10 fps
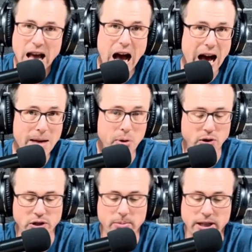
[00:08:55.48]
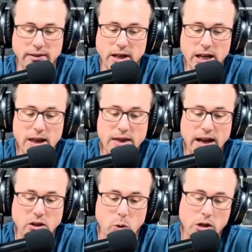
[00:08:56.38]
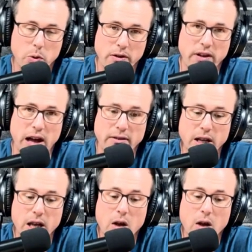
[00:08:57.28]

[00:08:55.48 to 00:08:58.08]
I personally believe that in twenty twenty-five,